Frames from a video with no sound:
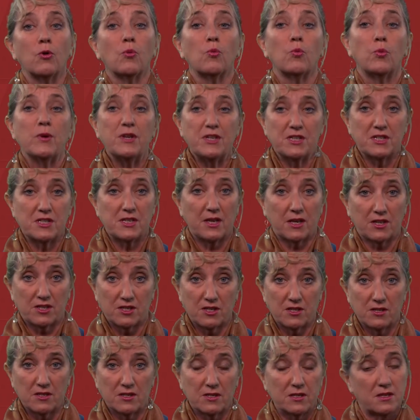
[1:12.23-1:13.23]
which
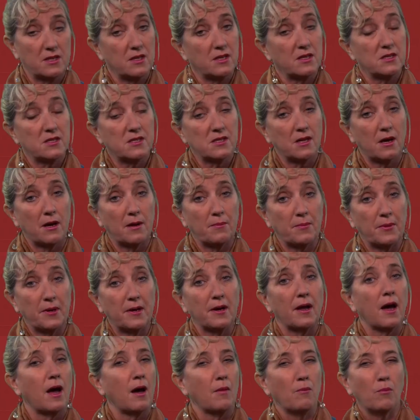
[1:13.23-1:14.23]
sections of the assignment
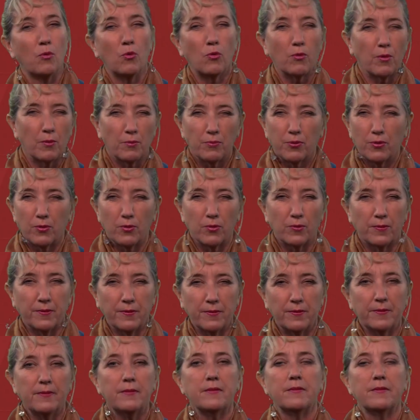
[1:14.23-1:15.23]
are more important